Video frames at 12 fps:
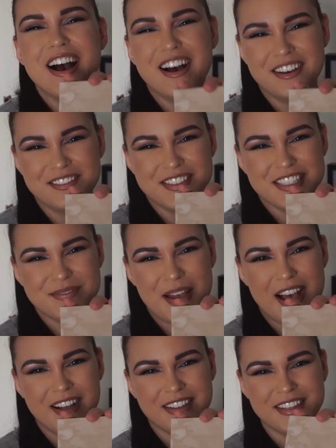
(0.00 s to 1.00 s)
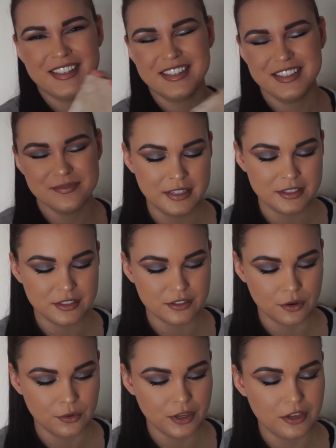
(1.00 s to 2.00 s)
of this palette. It's
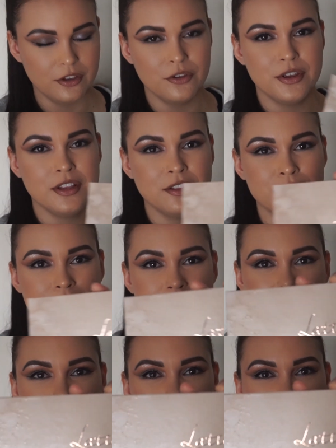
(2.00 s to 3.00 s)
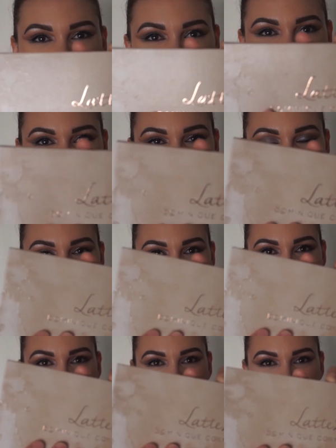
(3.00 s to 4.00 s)
so cute. It looks like a
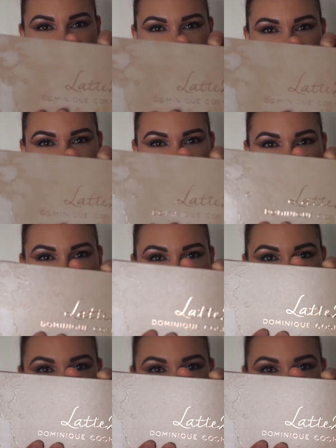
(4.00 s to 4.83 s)
coffee stained